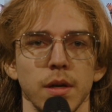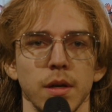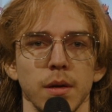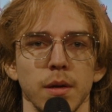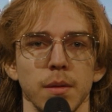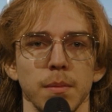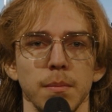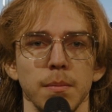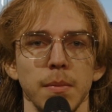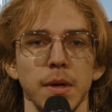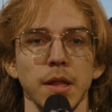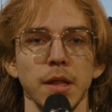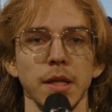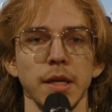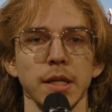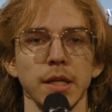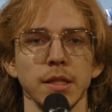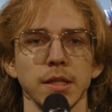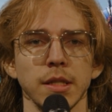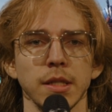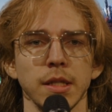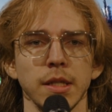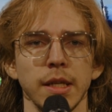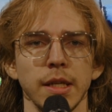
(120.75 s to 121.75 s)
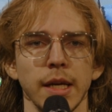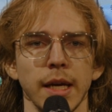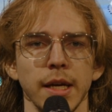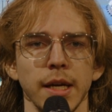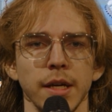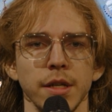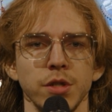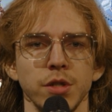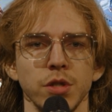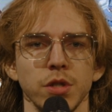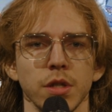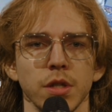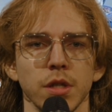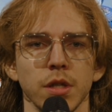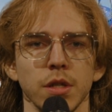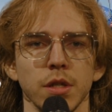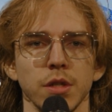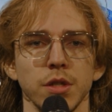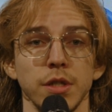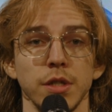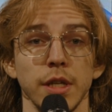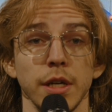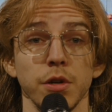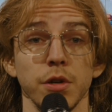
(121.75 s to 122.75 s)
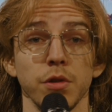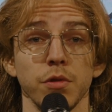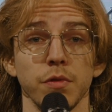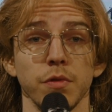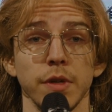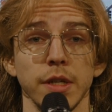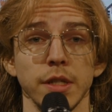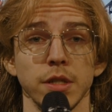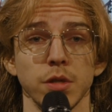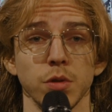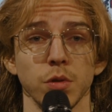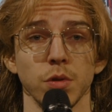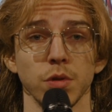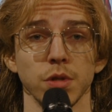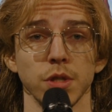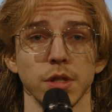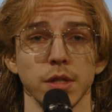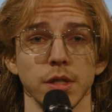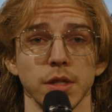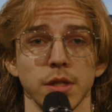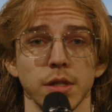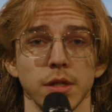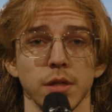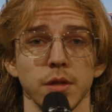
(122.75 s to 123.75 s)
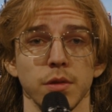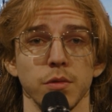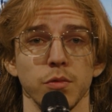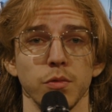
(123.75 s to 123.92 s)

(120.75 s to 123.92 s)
Millions engaged, shared resources,